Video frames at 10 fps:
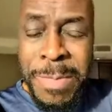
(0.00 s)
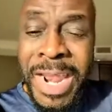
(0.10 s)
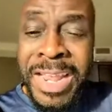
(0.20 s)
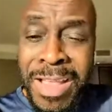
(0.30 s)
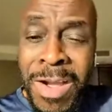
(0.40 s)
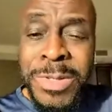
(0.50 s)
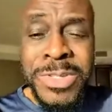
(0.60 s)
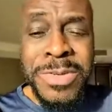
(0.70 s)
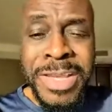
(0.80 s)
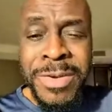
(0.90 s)
But I
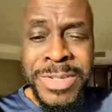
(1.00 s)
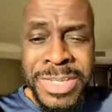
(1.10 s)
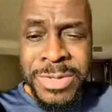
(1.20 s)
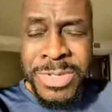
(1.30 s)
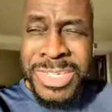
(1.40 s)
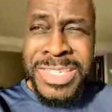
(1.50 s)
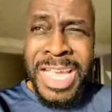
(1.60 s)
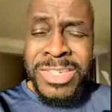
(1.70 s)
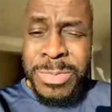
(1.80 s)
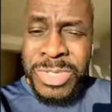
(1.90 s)
also guarantee you she's
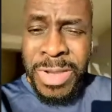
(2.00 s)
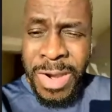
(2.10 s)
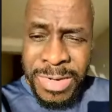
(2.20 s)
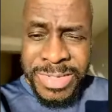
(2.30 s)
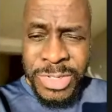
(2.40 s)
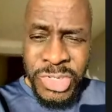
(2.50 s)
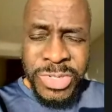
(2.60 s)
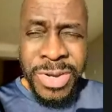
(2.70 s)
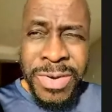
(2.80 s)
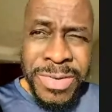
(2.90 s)
got some scars that she
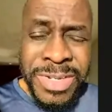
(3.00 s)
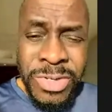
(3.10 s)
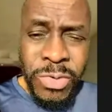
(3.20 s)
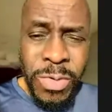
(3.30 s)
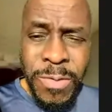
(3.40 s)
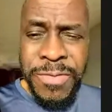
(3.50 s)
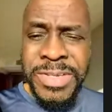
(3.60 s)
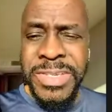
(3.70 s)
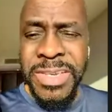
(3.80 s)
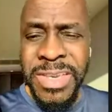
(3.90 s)
turned into
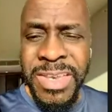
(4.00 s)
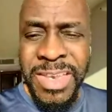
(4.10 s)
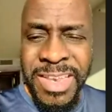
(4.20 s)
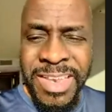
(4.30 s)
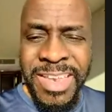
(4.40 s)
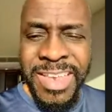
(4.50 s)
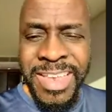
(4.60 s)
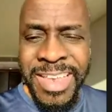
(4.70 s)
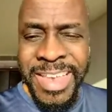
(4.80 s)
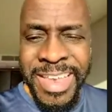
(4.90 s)
trophies
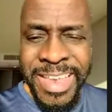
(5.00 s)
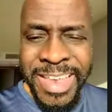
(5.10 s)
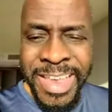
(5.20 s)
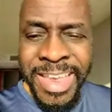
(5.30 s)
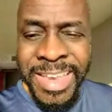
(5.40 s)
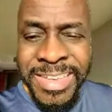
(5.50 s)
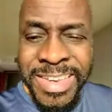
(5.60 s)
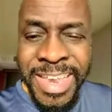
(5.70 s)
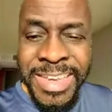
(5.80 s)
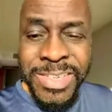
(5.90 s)

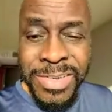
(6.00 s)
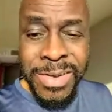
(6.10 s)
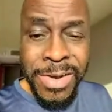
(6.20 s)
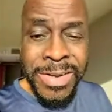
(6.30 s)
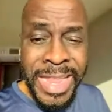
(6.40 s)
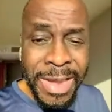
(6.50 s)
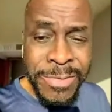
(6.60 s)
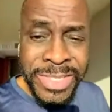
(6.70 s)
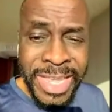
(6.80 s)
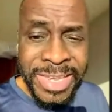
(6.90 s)
and took her
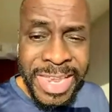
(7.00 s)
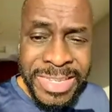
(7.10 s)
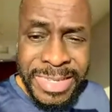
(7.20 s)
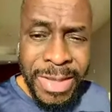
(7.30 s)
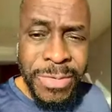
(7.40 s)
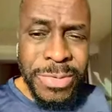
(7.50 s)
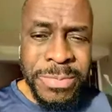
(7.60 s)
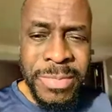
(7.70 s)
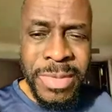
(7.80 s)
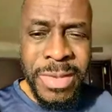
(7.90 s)
life to that next level.
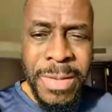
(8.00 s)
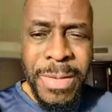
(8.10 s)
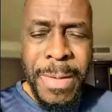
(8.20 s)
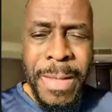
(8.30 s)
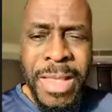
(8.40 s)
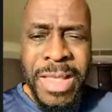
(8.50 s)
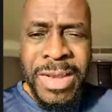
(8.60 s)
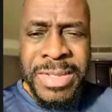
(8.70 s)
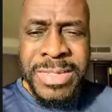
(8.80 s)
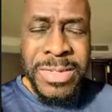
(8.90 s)

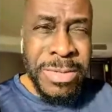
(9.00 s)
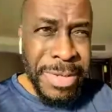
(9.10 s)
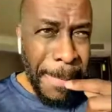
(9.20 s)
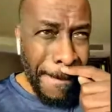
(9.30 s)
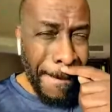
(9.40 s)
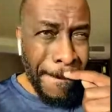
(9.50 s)
Listen to me.